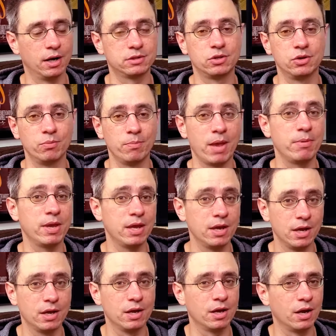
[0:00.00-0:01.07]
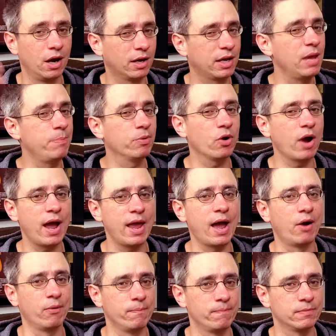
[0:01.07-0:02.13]
to maybe keep your eye
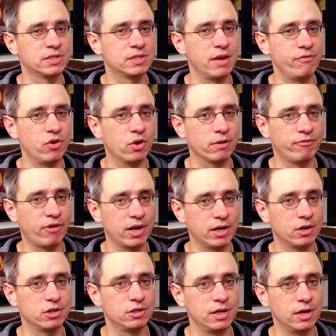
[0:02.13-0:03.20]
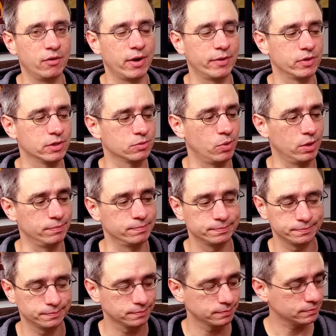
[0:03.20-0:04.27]
out, see if you can find a good deal on this one.
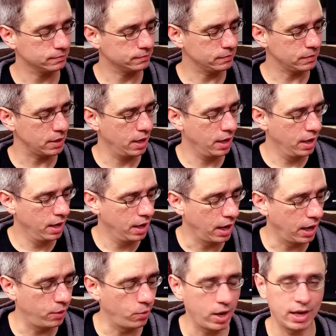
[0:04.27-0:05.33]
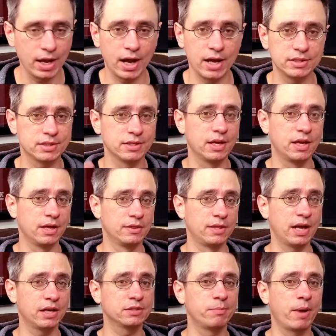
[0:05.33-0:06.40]
Anyway, guys,
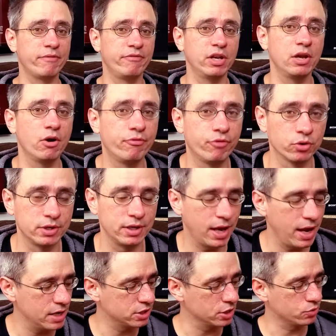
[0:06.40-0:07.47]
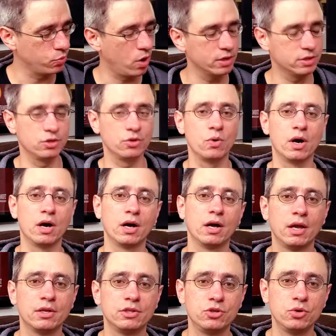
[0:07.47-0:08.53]
that is my video for today. Just want to
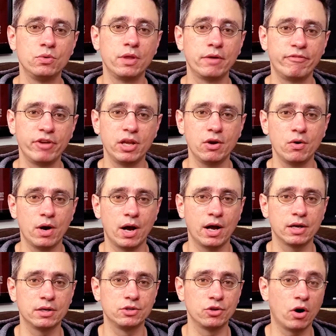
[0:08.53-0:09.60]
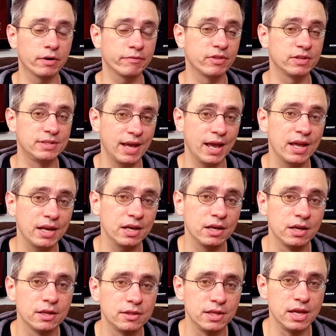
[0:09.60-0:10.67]
do the video on Dawn of the Dead,
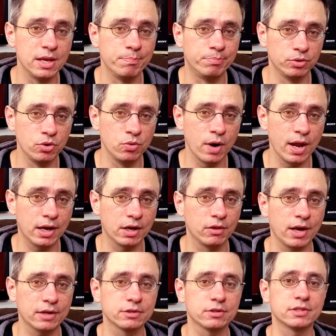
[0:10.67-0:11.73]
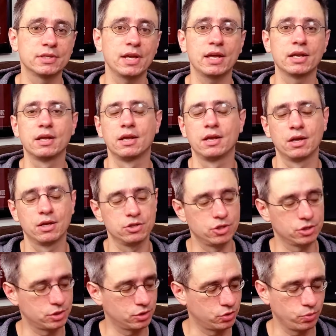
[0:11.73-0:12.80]
the Blu-ray collector set.
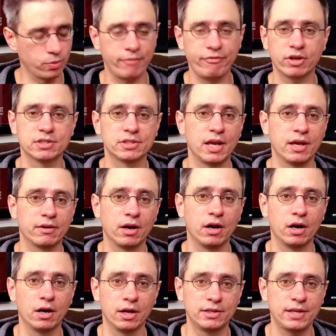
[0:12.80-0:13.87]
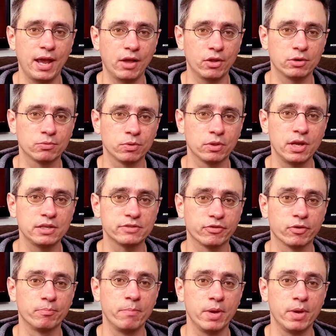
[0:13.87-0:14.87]
Just a terrific set, Italian release from